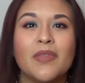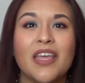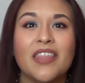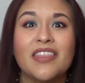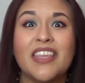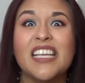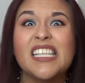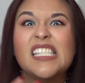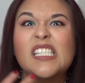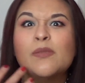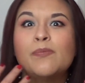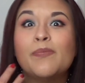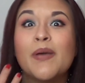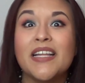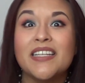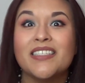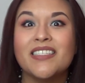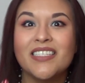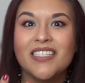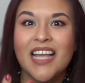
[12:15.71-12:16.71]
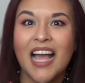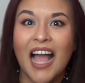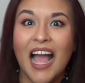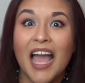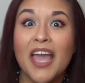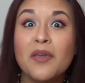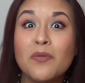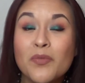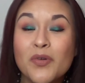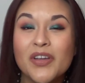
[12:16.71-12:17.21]
and they spent
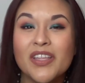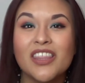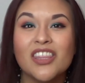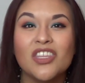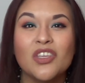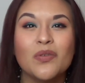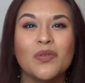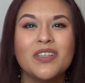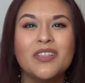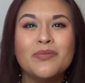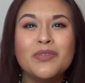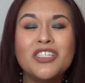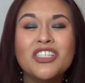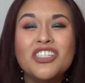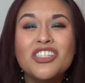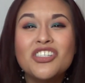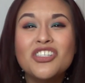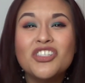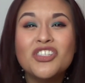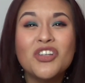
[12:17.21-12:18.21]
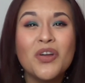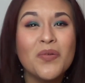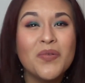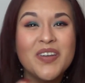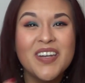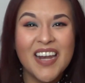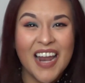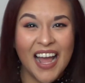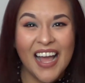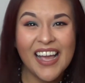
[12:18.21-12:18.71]
time with you, and it was just so
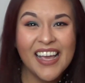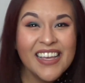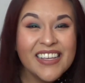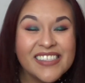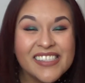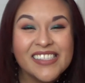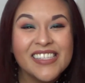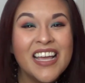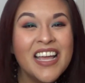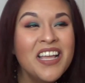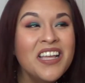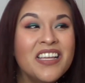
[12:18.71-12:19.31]
nice.